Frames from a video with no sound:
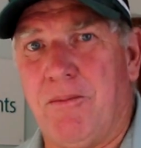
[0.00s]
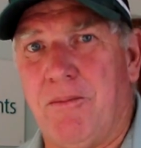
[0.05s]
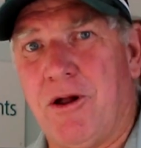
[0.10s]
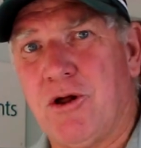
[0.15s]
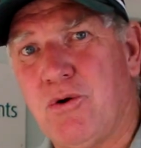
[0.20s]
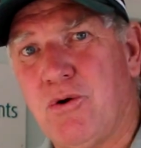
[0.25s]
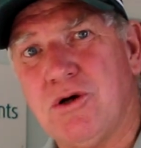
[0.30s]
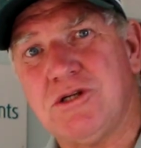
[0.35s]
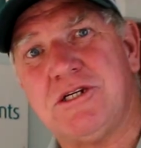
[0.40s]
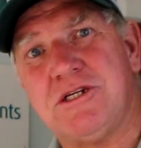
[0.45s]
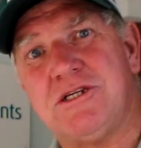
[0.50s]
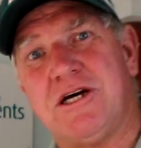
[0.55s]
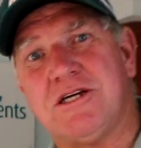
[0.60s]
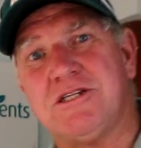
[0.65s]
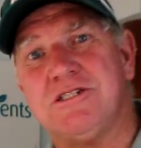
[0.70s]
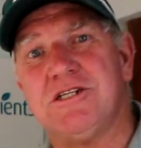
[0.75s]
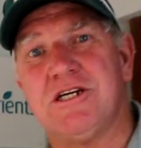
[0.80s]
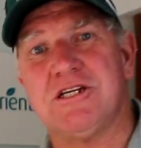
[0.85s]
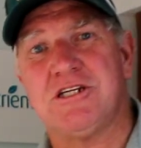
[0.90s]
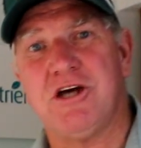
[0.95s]
But of course it
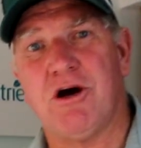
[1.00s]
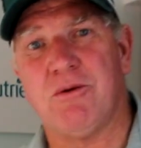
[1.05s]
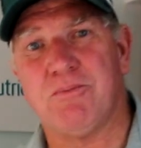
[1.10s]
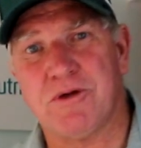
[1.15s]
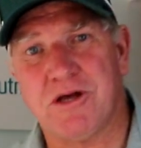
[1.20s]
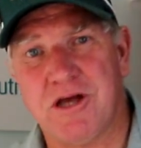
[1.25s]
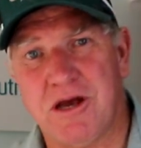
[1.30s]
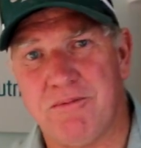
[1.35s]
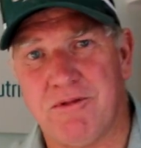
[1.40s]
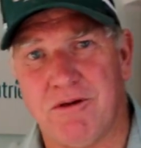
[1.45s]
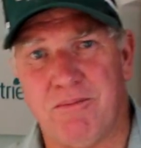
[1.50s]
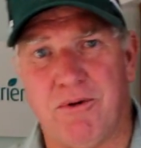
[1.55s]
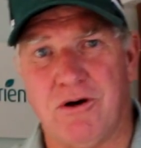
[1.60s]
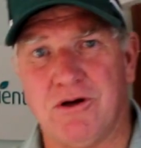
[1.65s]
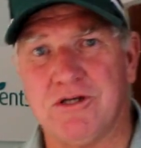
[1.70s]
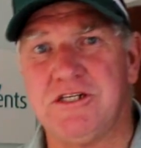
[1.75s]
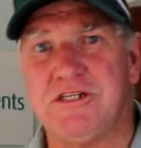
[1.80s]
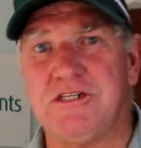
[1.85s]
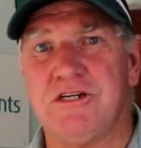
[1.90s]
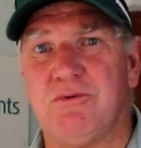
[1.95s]
doesn't just help to keep the
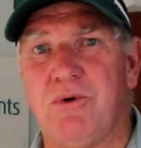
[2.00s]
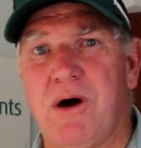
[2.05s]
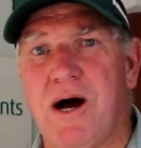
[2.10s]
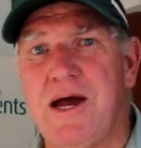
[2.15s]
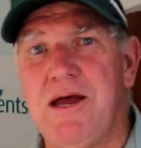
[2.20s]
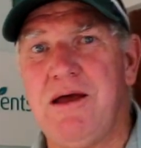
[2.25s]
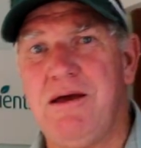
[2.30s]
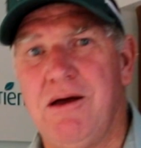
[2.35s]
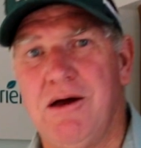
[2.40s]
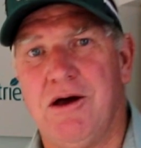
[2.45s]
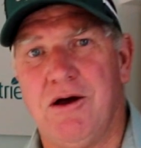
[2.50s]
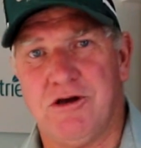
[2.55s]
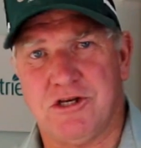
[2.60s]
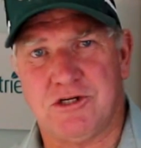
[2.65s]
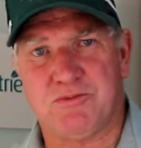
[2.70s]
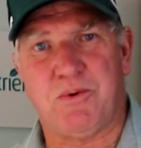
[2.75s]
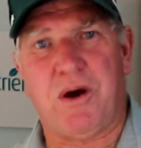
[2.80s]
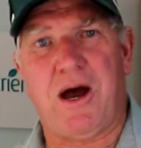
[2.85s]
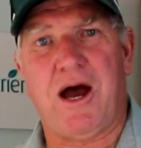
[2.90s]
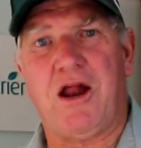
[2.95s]
mozzies away,
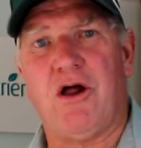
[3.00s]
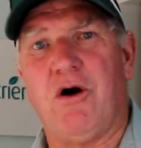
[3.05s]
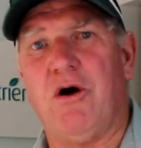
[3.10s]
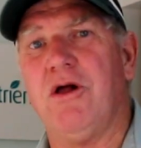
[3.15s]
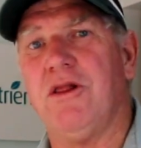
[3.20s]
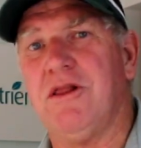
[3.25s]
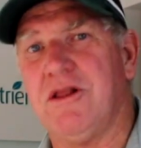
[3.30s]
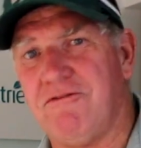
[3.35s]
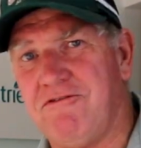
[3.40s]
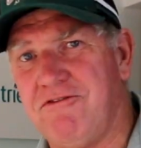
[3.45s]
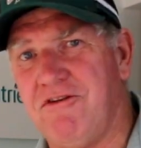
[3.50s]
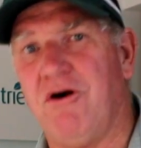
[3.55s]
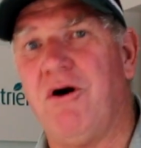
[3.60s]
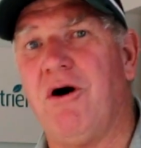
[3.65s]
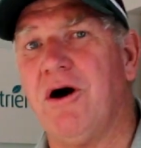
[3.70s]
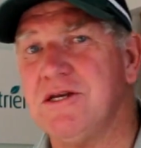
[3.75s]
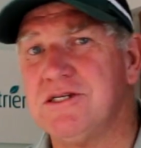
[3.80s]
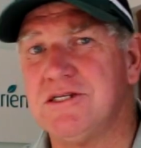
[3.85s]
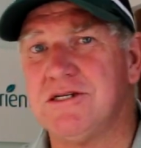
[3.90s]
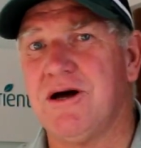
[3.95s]
spray it on, the
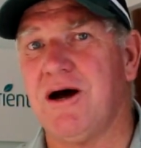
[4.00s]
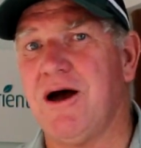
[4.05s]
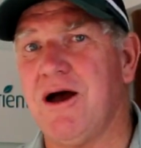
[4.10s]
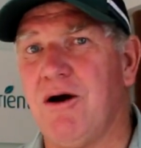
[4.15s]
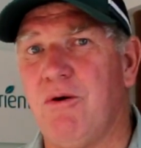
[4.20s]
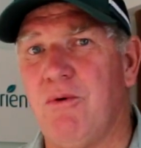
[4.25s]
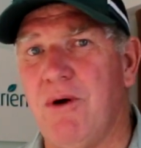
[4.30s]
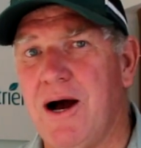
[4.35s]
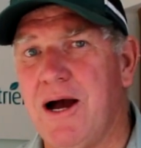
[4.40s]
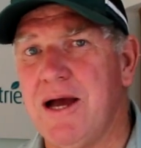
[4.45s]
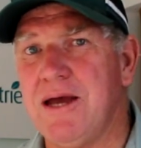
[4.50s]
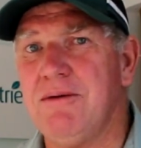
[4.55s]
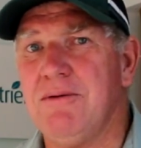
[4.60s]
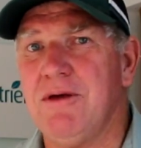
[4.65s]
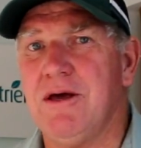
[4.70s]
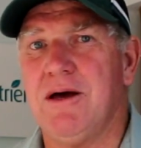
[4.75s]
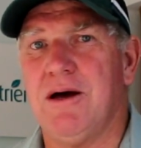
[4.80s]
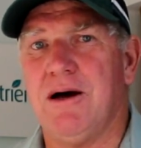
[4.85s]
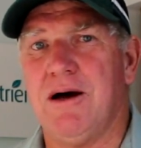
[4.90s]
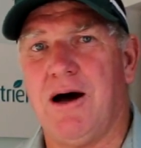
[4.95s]
flies stay away,
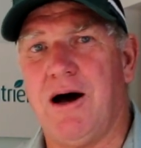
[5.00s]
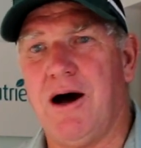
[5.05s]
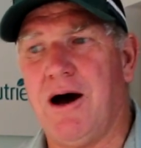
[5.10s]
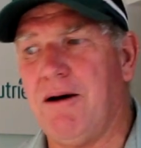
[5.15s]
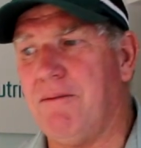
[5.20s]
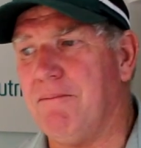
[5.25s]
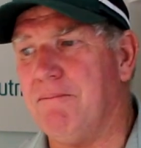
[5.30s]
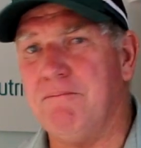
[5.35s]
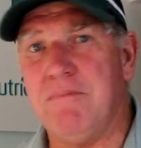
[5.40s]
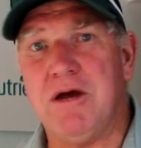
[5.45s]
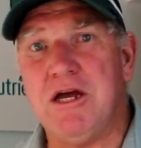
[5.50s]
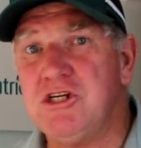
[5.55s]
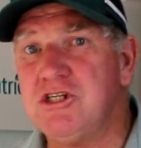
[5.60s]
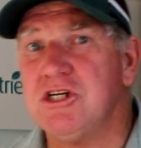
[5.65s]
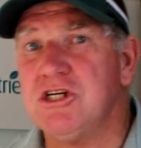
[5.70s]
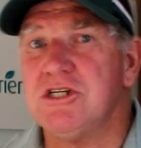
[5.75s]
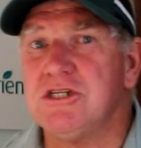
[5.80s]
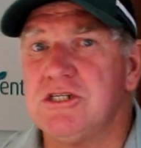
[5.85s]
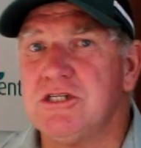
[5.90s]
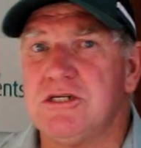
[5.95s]
um,
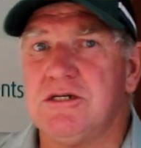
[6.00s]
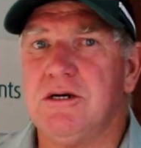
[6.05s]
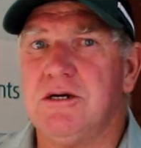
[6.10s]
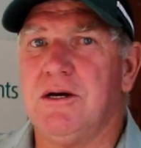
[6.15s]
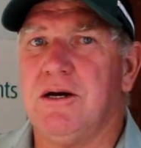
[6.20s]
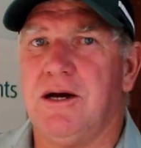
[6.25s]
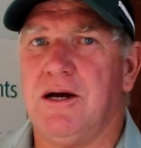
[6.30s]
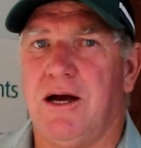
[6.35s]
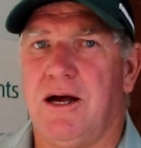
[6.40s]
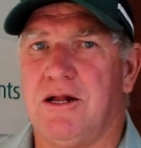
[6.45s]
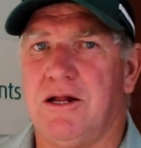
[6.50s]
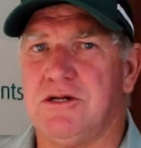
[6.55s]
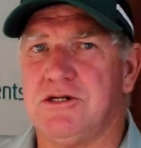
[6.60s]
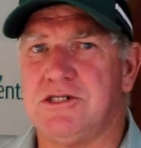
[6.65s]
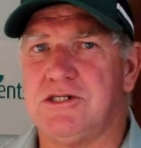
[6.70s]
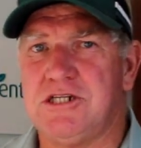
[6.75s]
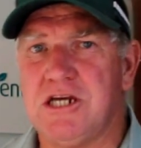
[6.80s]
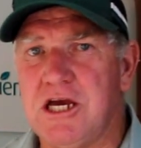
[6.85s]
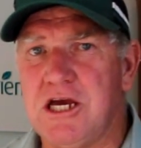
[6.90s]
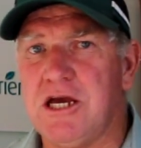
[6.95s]
midges and
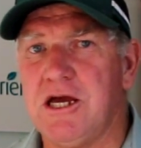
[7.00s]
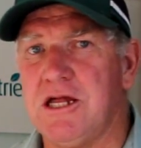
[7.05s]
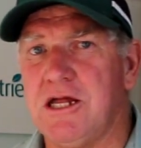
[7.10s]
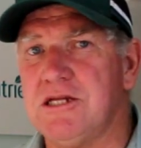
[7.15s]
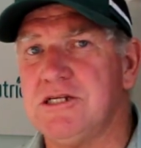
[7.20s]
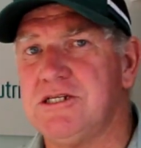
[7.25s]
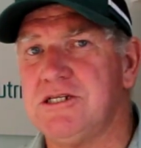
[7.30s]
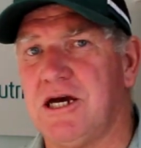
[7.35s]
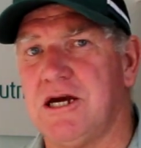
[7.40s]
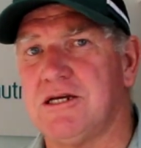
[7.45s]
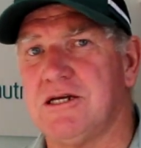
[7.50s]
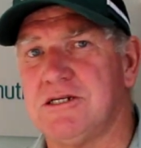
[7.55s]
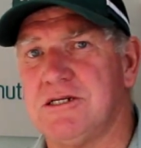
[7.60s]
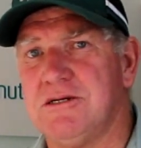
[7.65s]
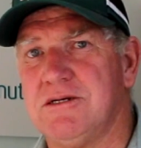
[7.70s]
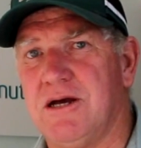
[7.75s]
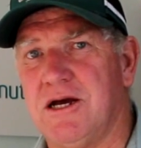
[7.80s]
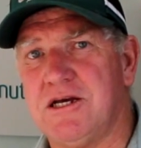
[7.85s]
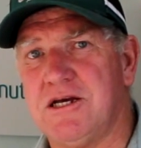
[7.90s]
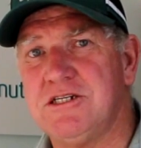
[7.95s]
stinging
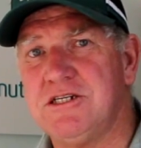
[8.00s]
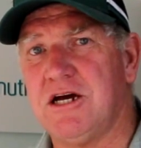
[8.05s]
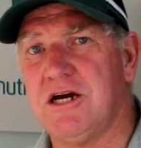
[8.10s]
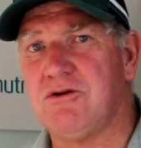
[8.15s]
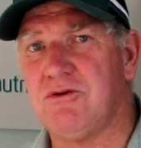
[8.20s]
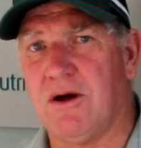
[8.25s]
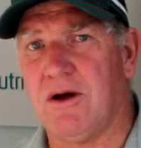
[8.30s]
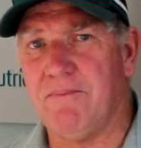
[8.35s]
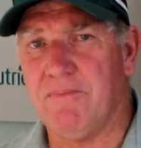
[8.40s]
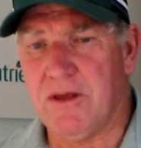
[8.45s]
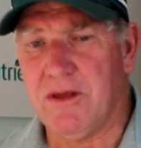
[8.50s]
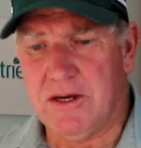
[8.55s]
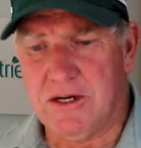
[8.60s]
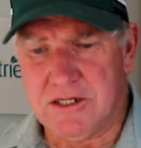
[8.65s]
insects, etc.